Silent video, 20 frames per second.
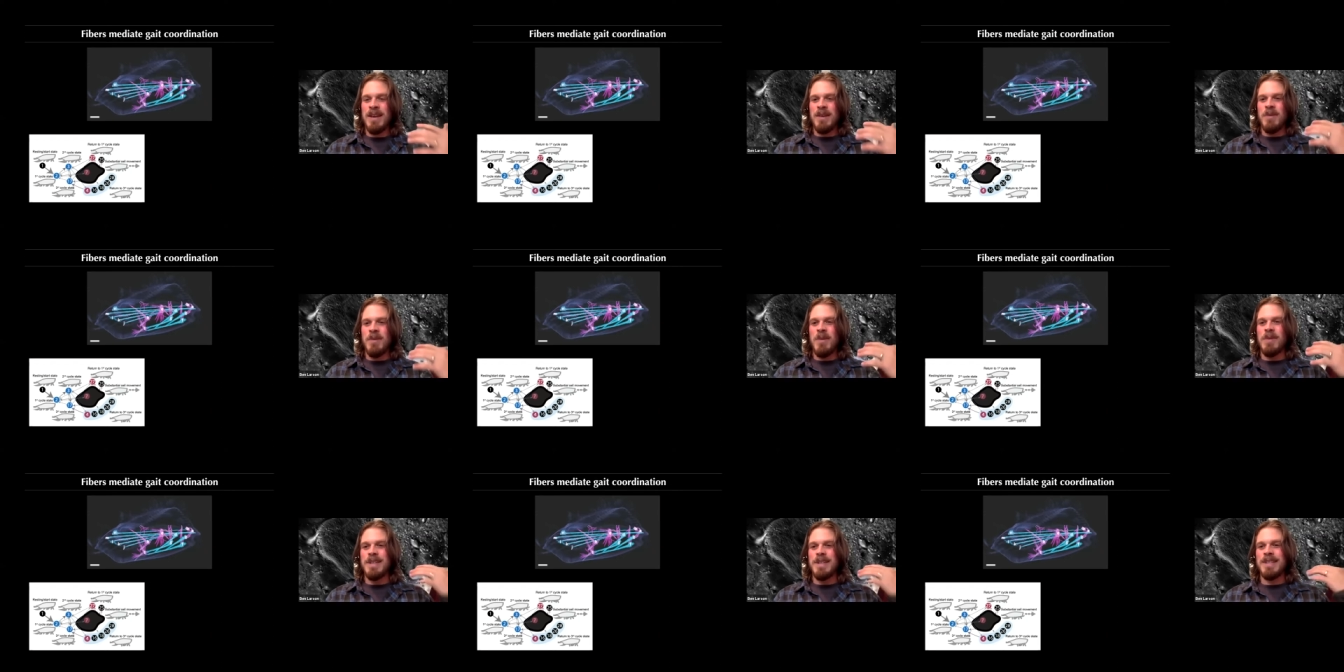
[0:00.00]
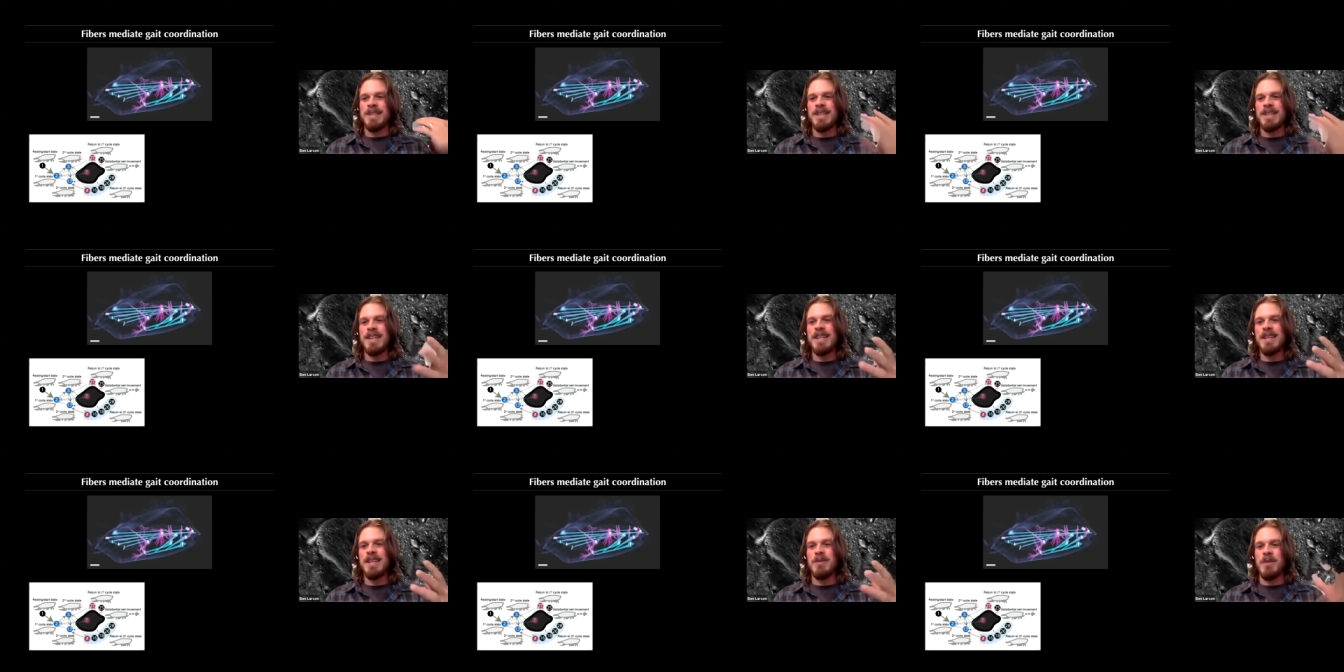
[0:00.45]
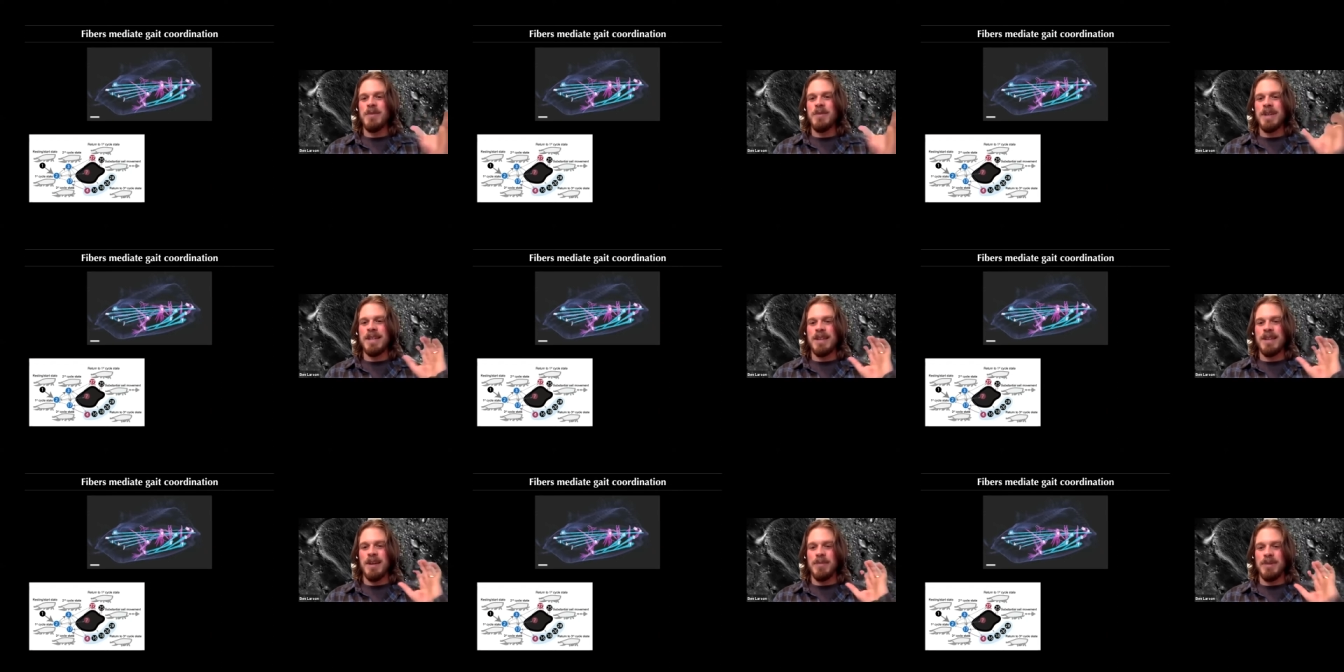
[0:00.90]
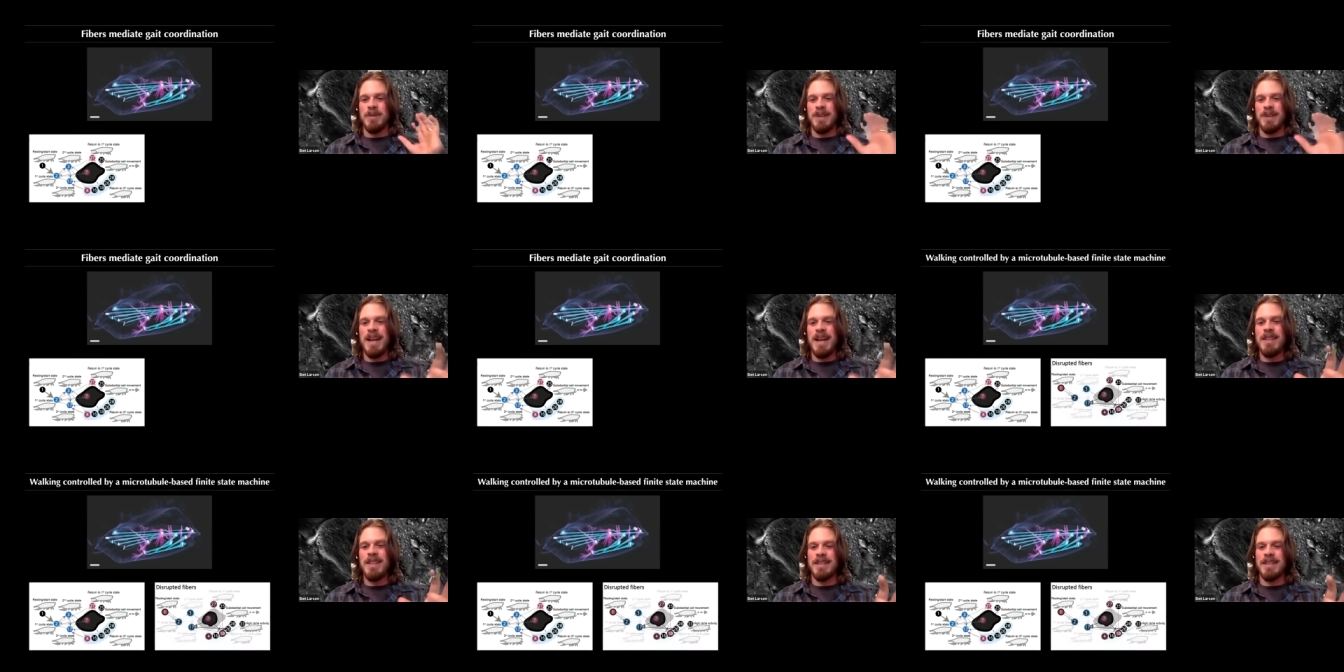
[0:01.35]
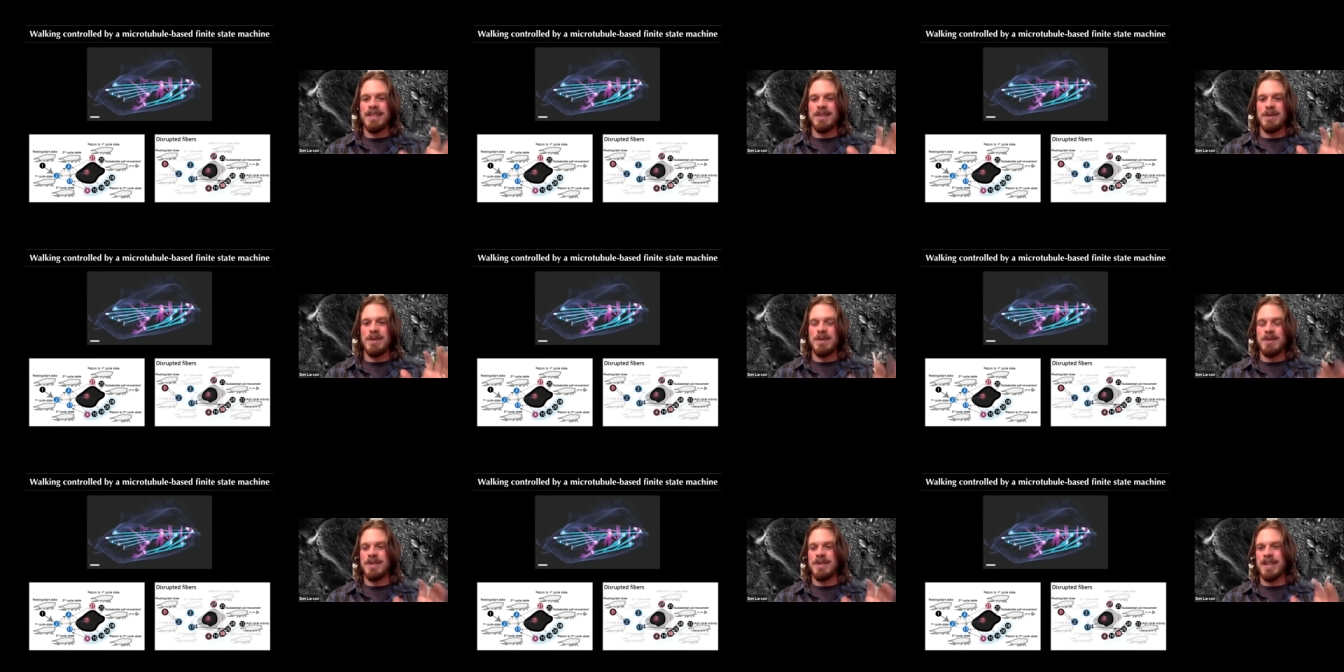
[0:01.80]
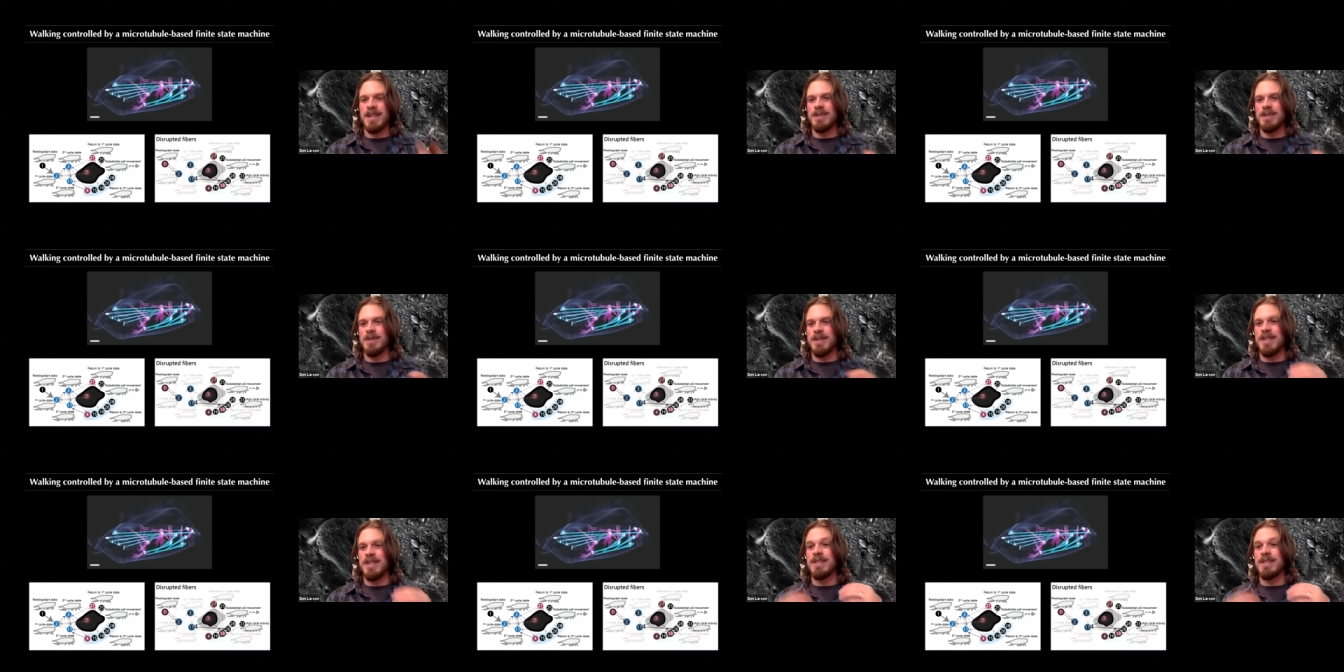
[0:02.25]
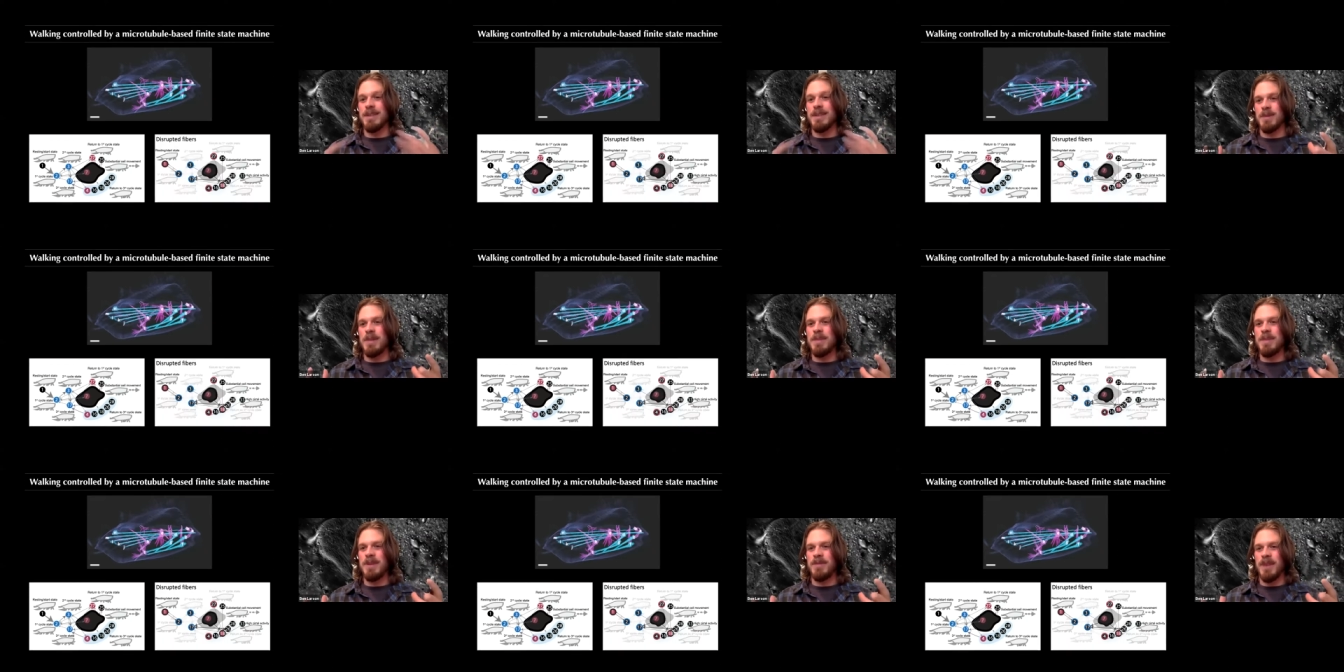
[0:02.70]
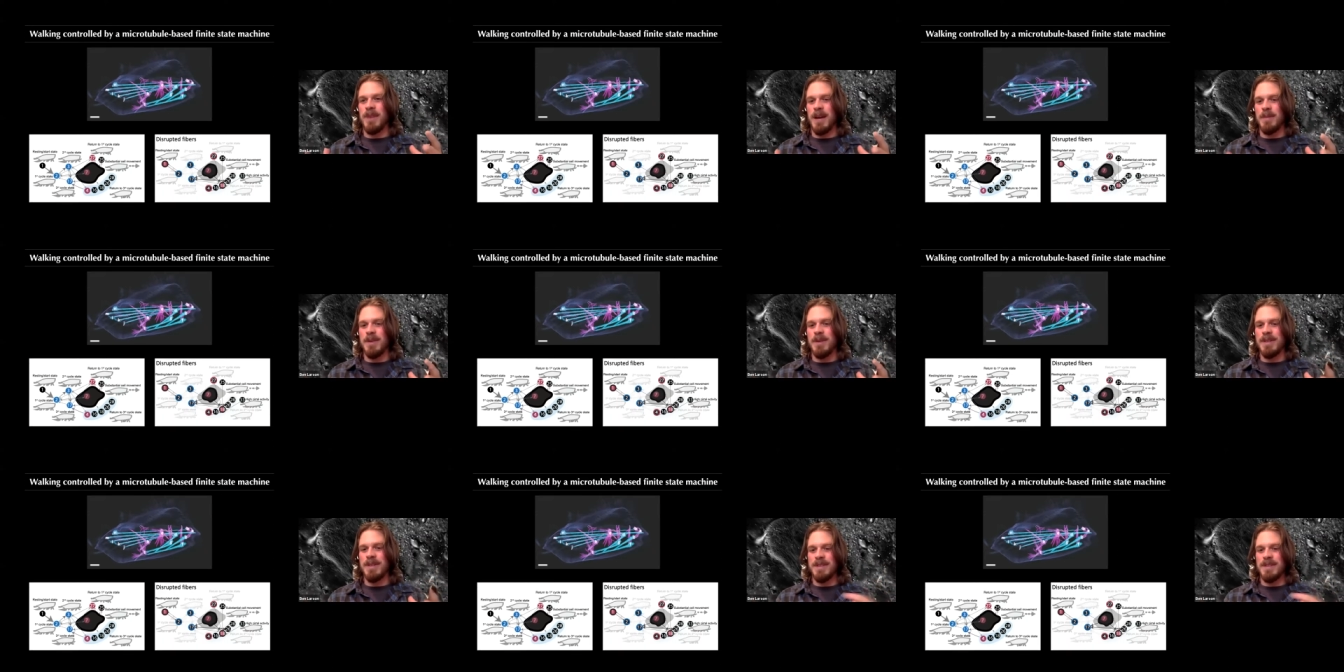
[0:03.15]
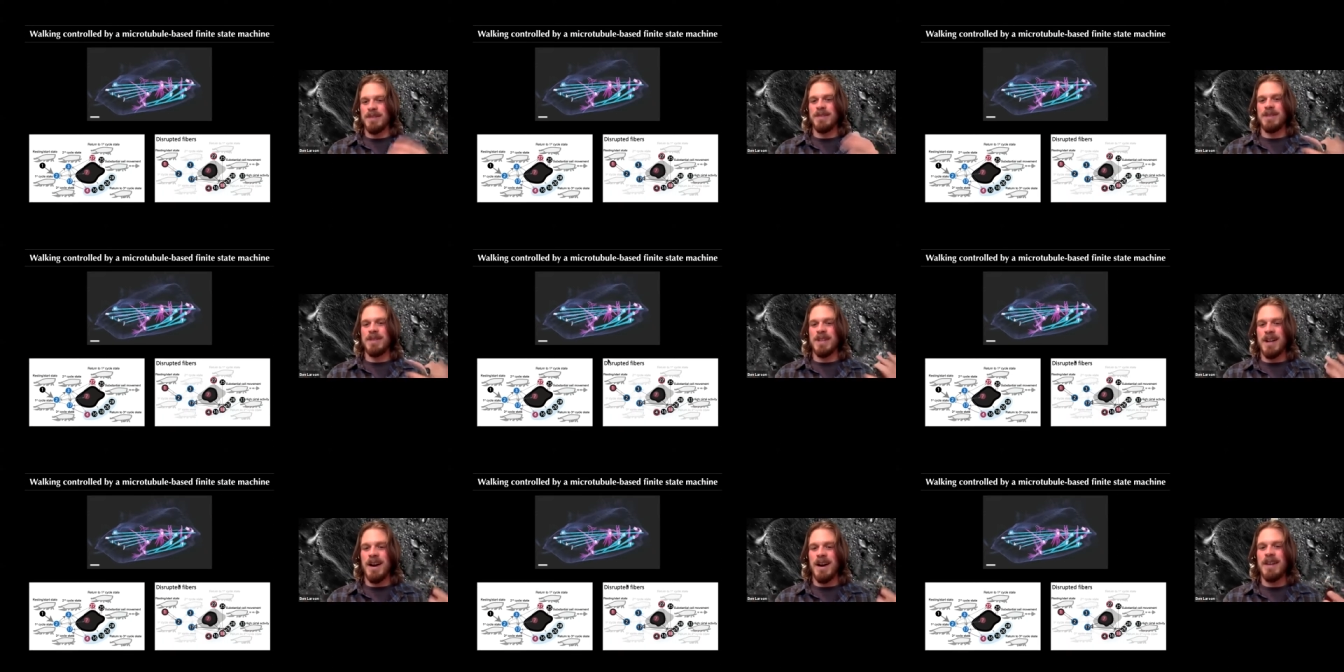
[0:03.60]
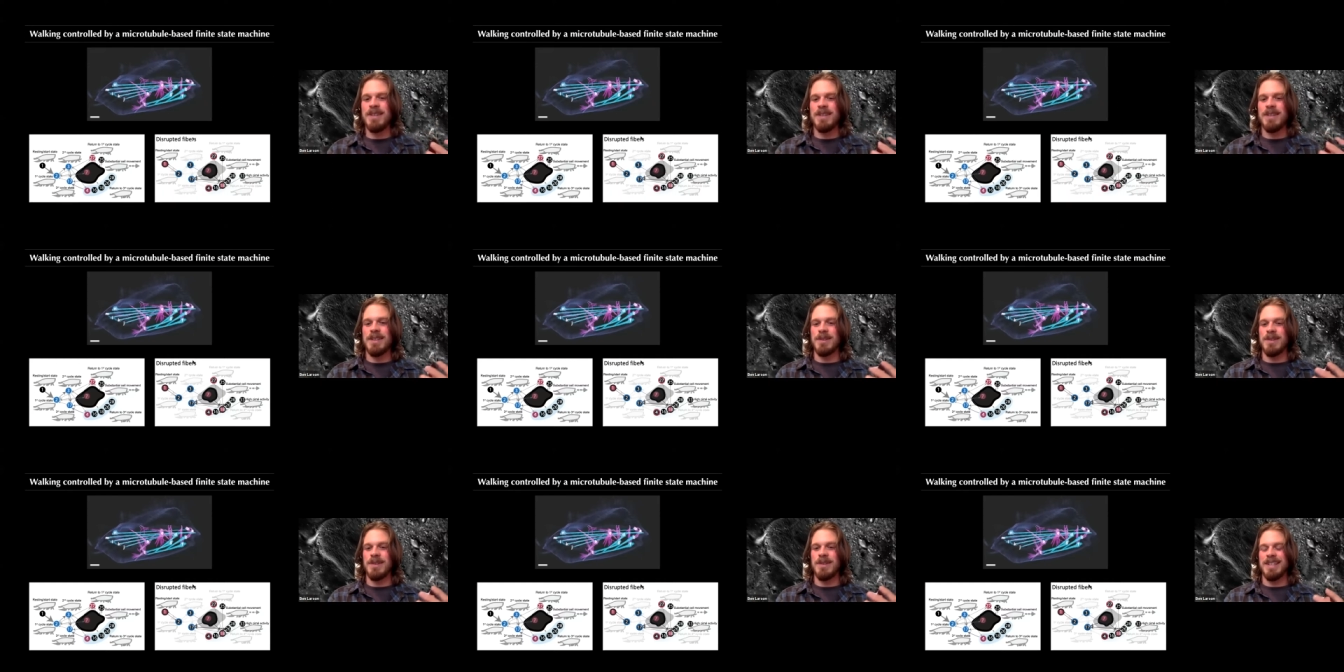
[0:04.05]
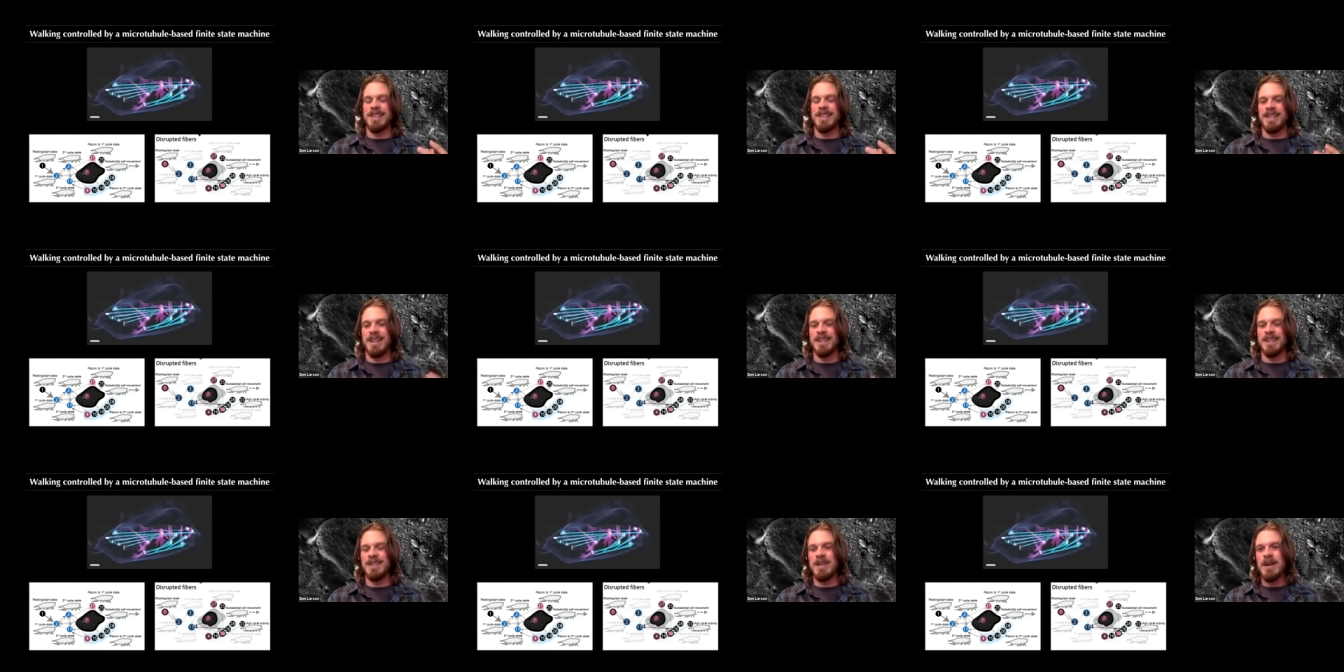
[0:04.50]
and what we see when we apply this to cells with these disrupted fibers, so nocodazole treated cells,